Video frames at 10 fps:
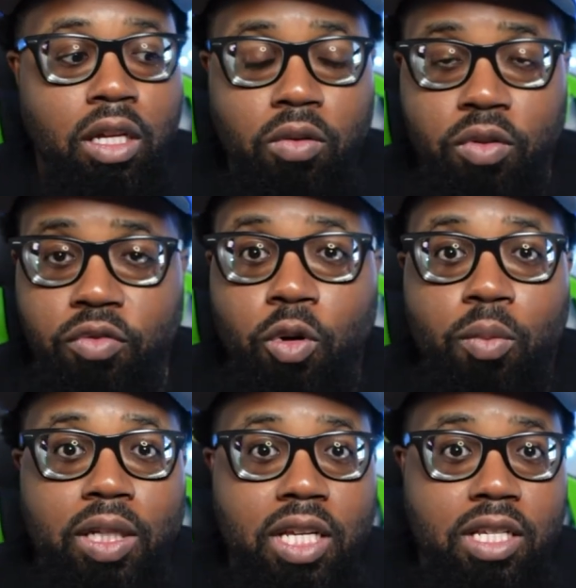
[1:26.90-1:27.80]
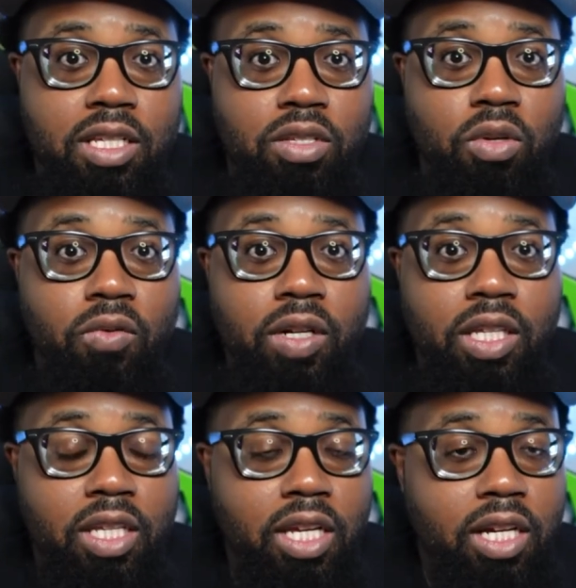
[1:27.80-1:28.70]
Reformulations over the
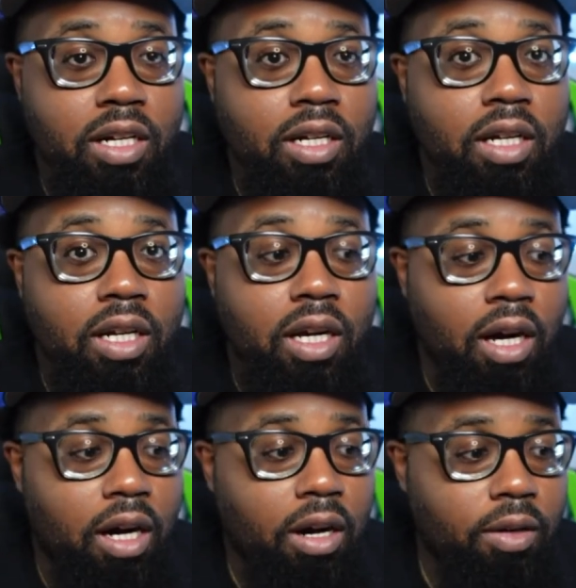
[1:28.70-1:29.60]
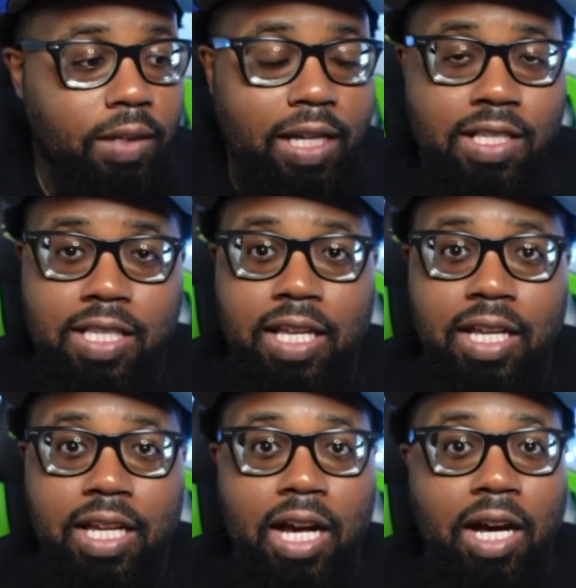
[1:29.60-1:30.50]
year. Um, like I
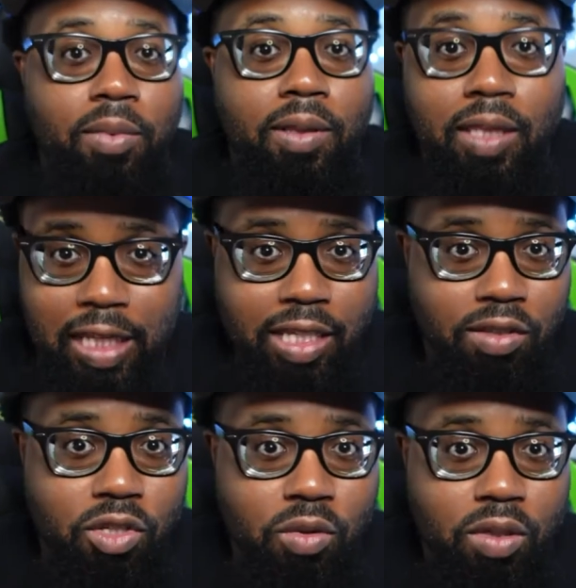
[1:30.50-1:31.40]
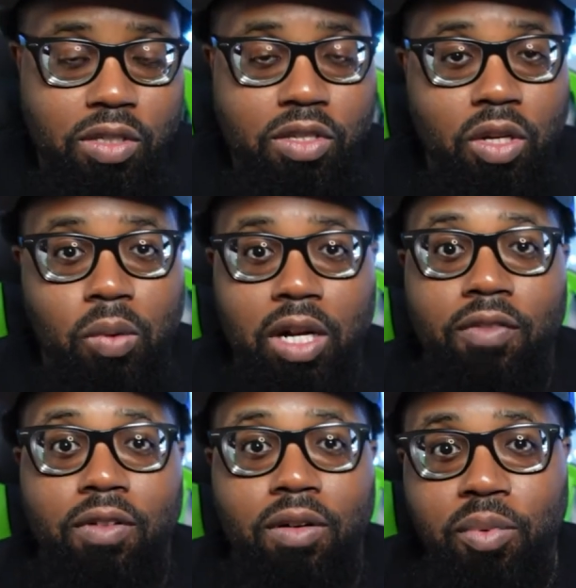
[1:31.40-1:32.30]
said, I'm late to it, so
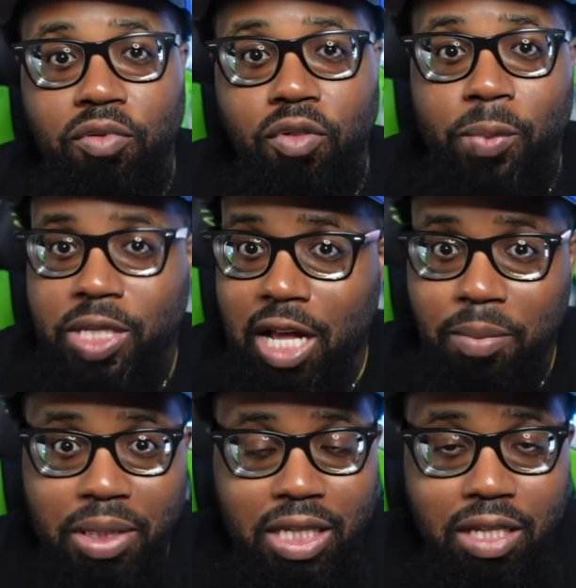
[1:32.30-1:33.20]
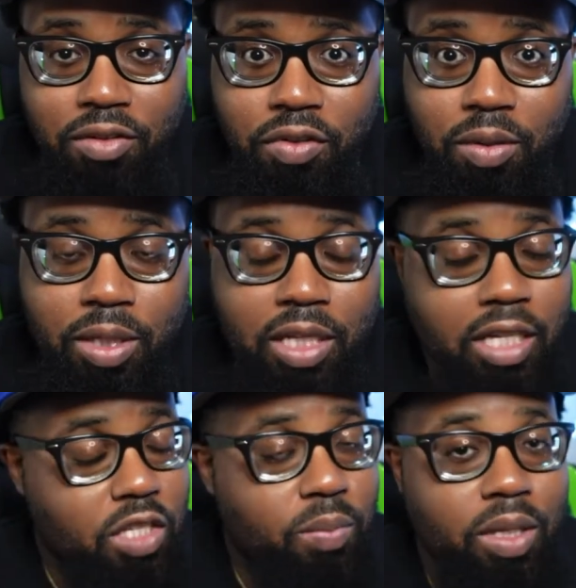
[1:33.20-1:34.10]
whatever performance I've been getting from it,
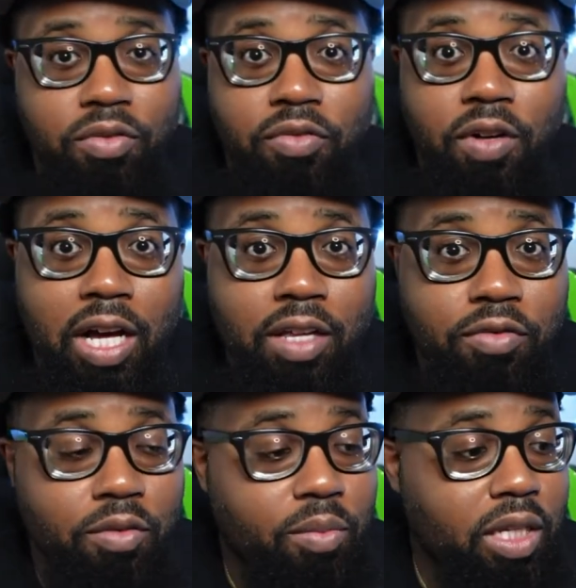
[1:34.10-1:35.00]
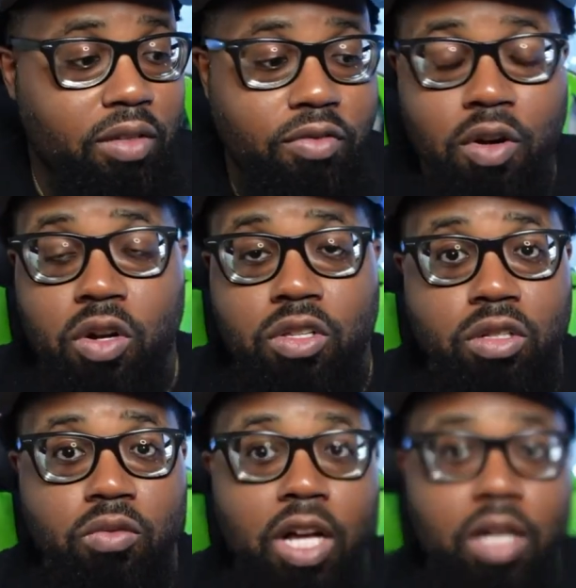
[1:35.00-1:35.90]
it's been fine for me as far as
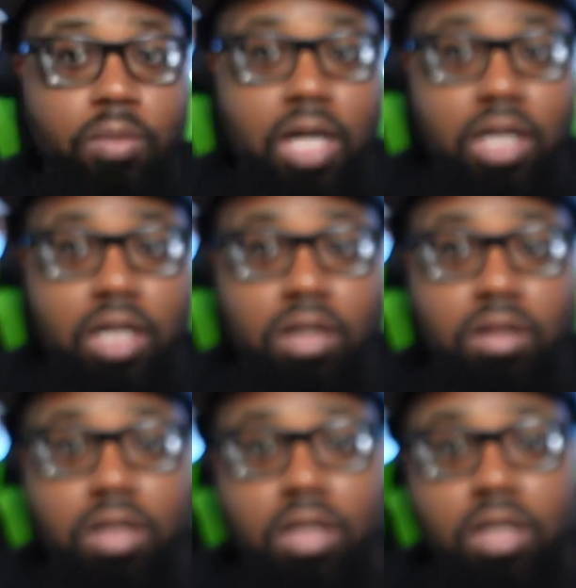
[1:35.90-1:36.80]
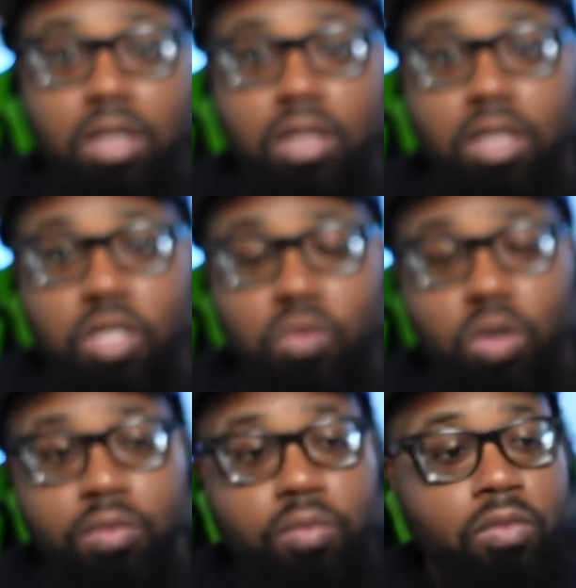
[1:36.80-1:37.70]
the Raghba go, this one.